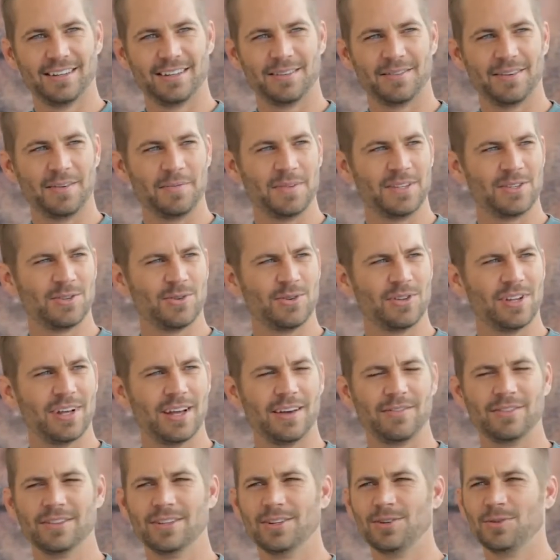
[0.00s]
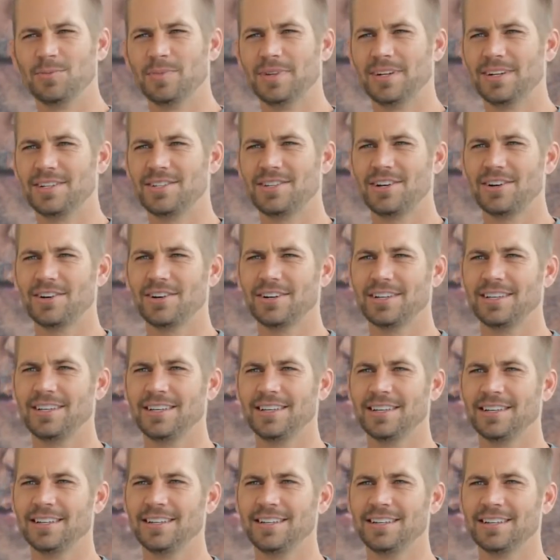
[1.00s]
I've been told I have a little bit of
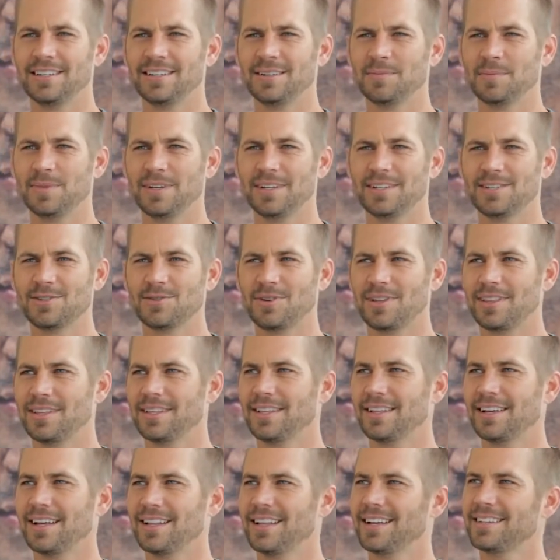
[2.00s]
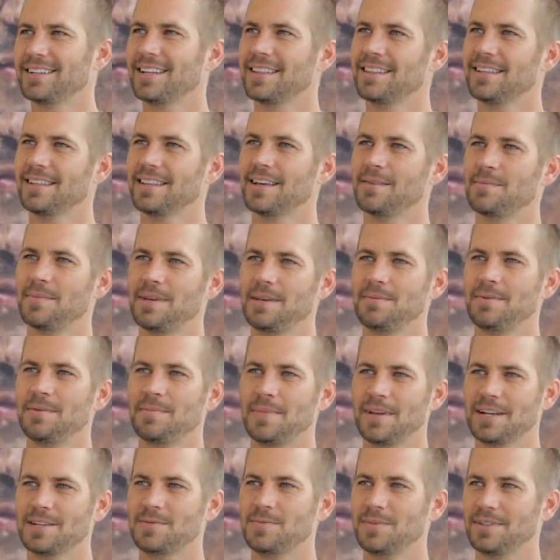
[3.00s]
Cherokee Indian in me, and so I like to think that maybe
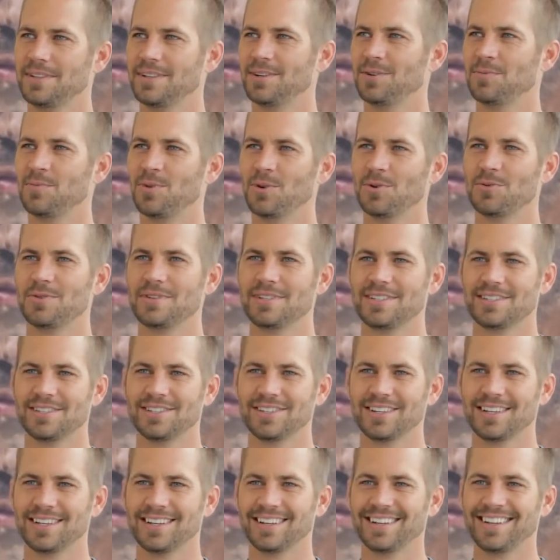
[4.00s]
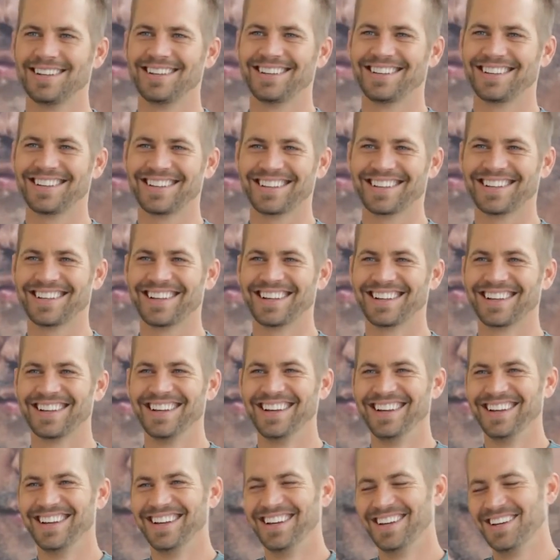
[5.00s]
makes me a little more resilient.
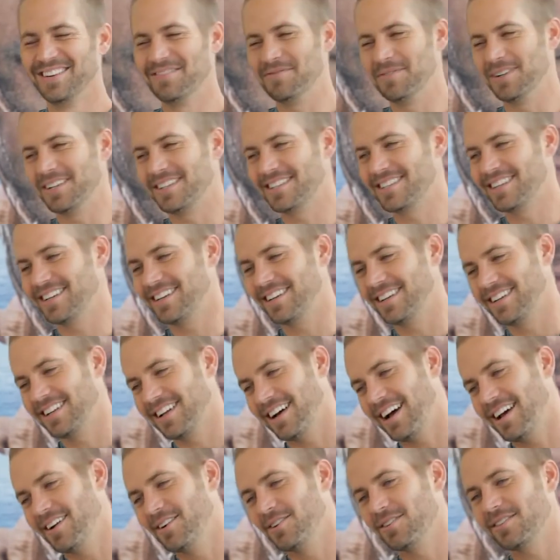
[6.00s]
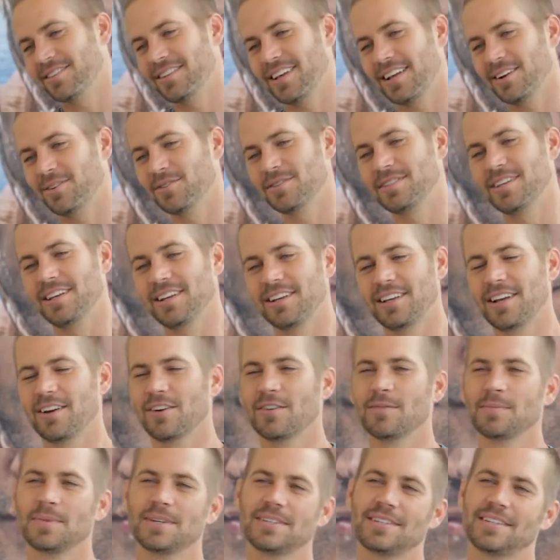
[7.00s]
But I don't take
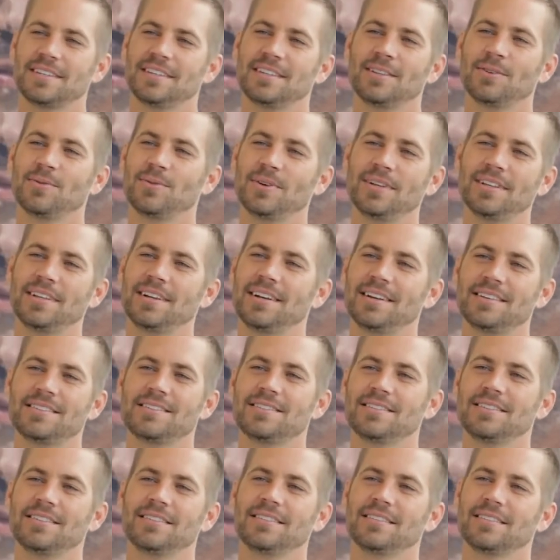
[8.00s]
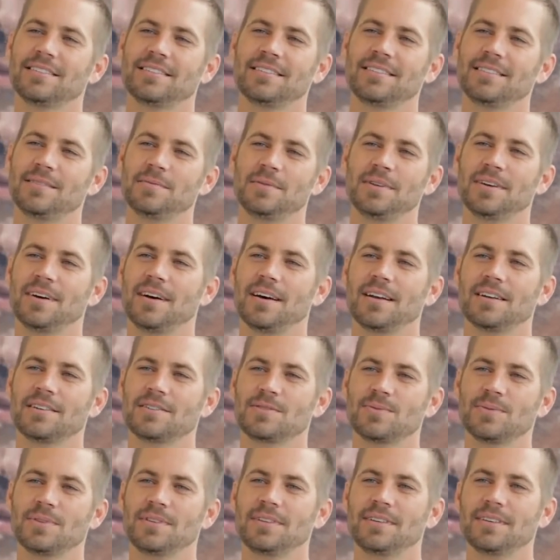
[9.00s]
care of my skin the way that I should, to be
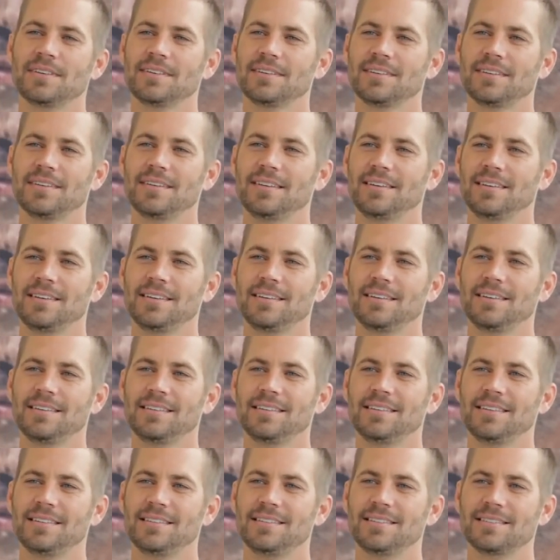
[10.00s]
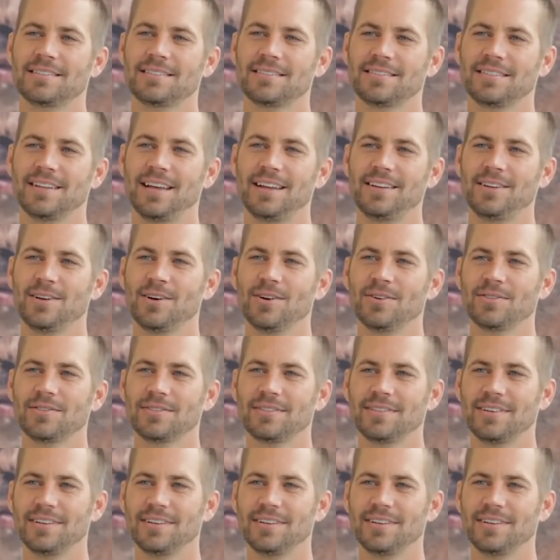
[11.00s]
honest with you. I don't.